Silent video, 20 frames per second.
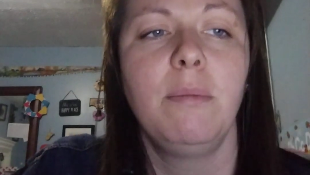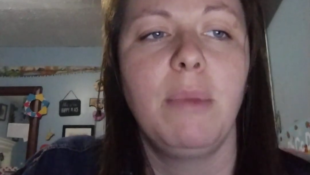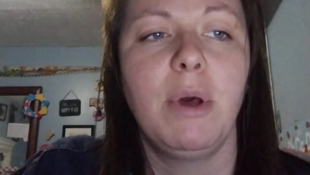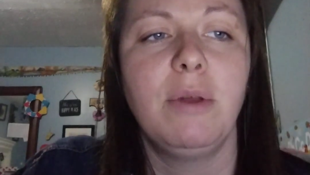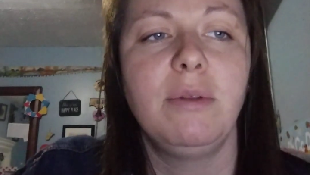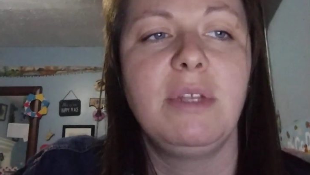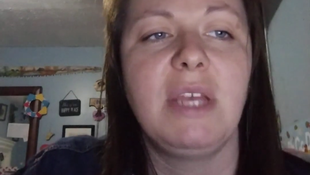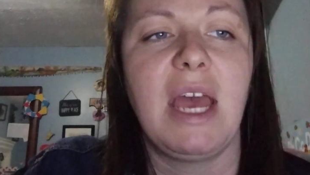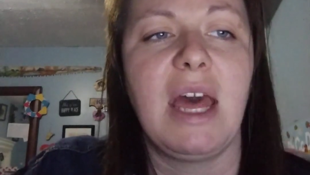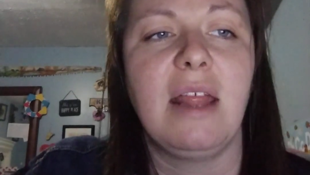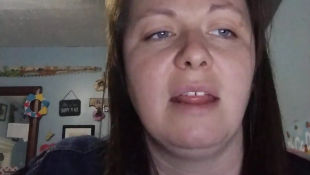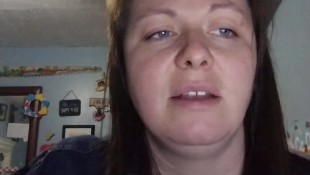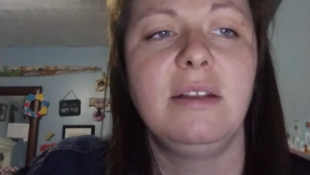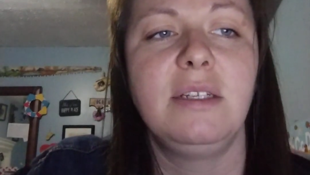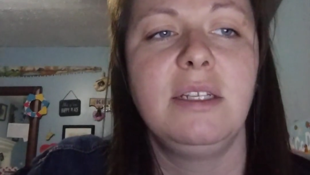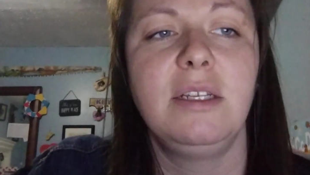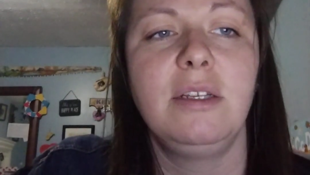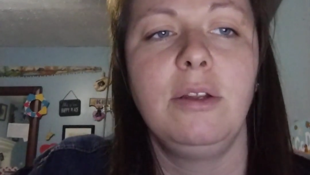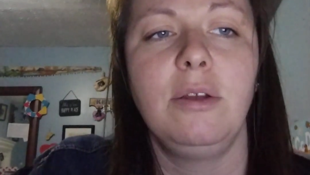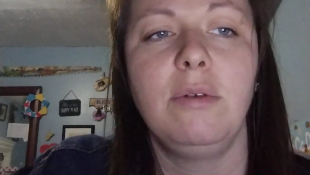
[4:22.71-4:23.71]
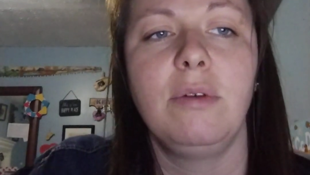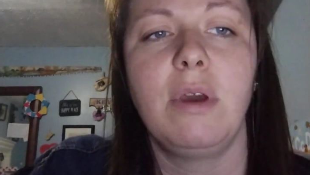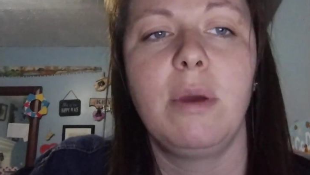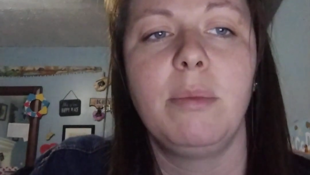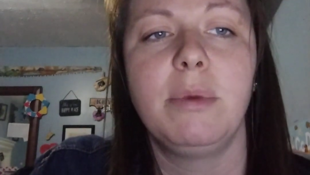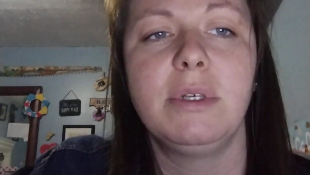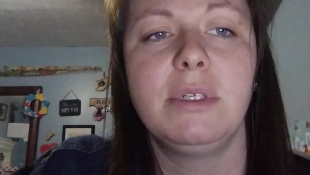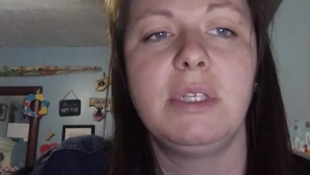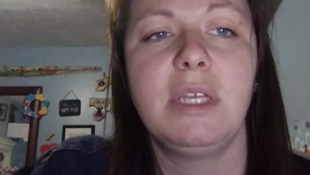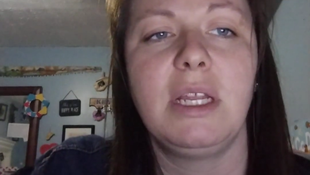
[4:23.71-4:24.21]
both talented
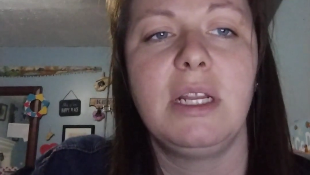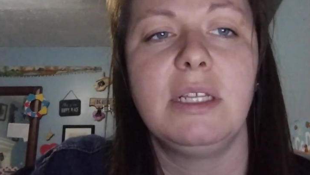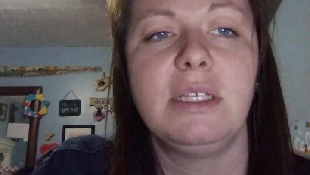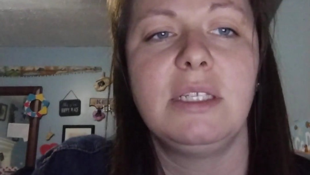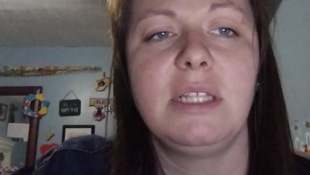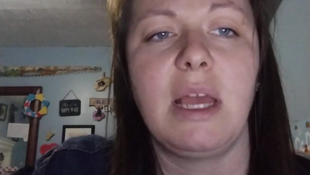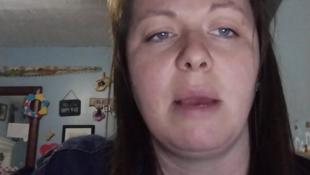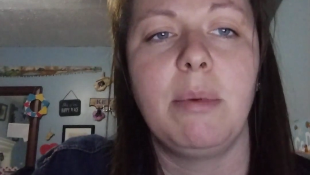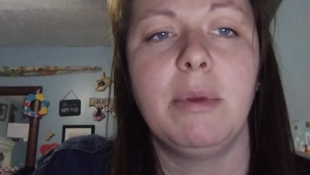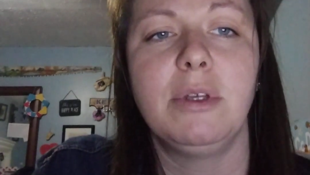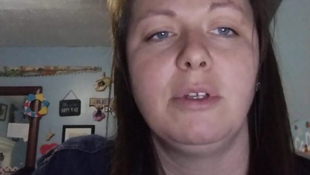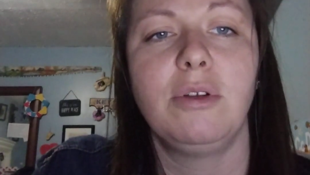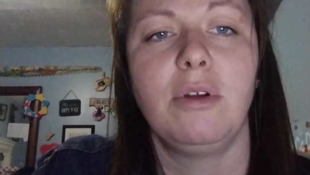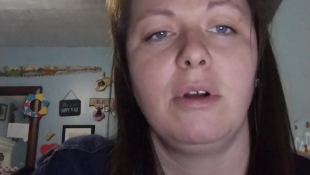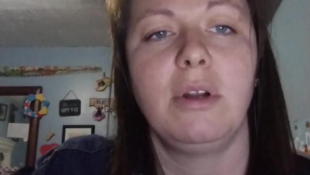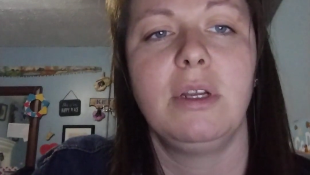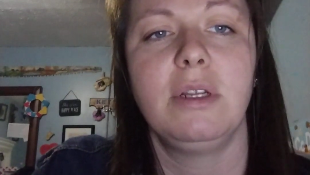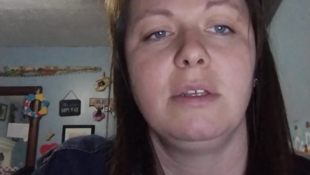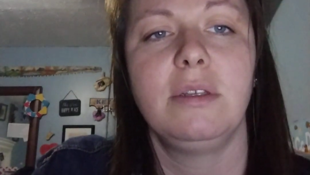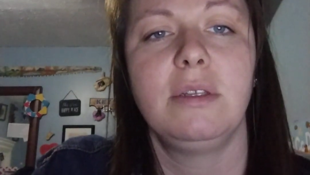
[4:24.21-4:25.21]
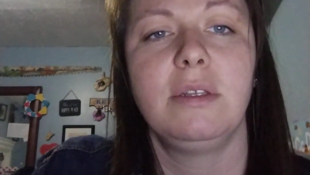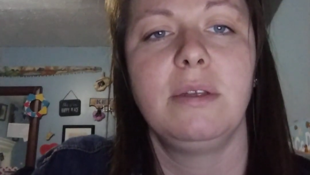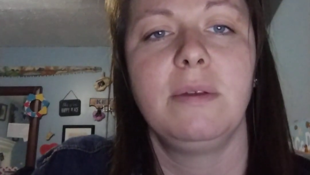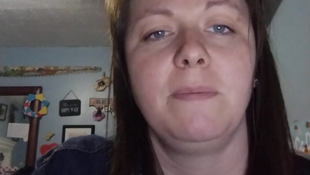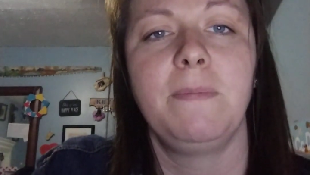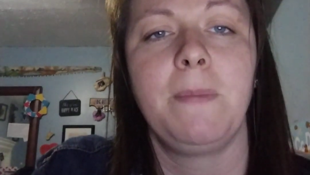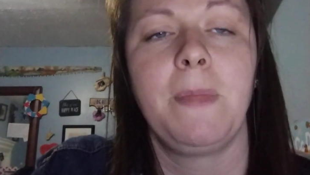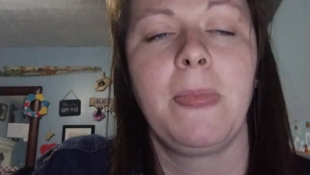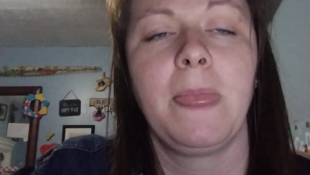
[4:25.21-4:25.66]
newcomers and established artists.